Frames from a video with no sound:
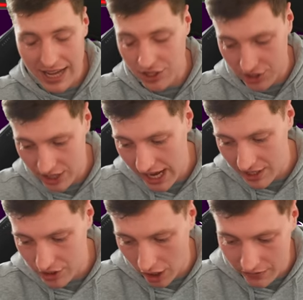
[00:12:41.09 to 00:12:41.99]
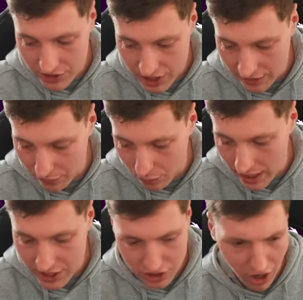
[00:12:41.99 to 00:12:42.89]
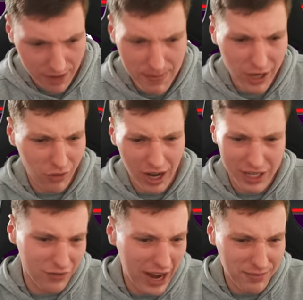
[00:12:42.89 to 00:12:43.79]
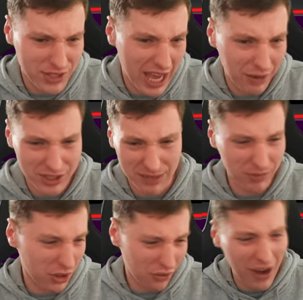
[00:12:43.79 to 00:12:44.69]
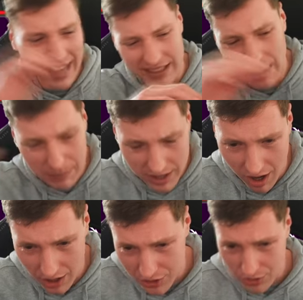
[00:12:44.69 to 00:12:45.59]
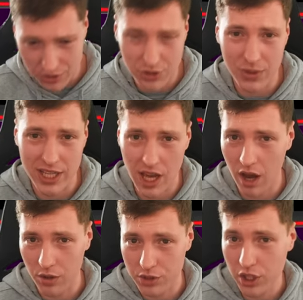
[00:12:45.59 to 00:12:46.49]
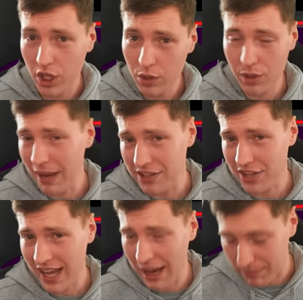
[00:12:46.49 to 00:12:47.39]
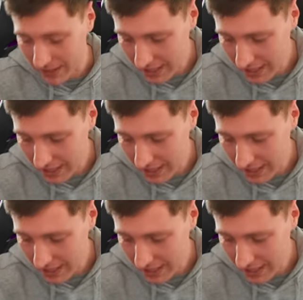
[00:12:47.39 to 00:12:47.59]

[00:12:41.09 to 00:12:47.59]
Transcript: As it stands, obviously, if we sign Matt O'Reilly, Ramsdale, and some cracked number nine who scores twenty goals, we may stay up.